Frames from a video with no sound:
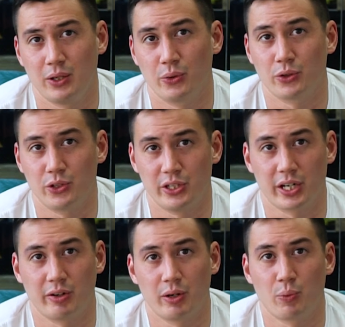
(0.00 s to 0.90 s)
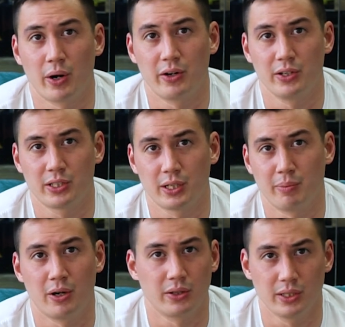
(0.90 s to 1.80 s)
in order to generate awareness
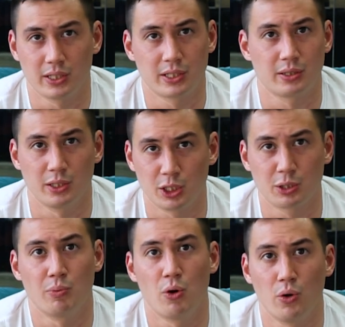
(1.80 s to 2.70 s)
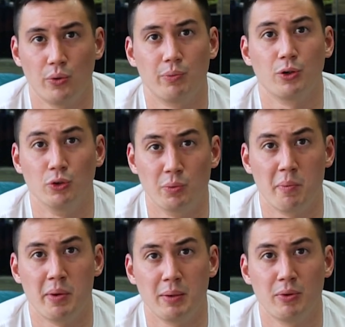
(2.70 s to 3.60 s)
among this small group
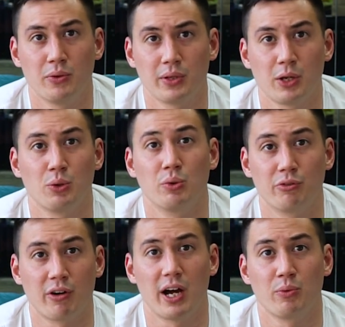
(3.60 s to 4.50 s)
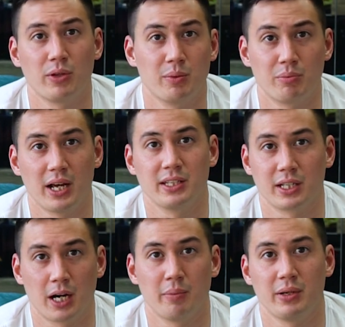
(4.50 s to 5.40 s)
of people that you would find within brands
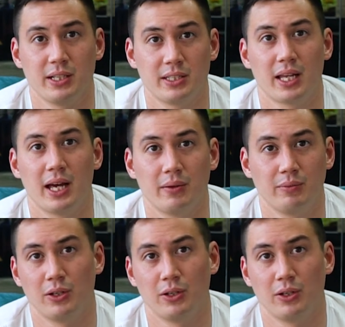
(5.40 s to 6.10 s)
and companies that,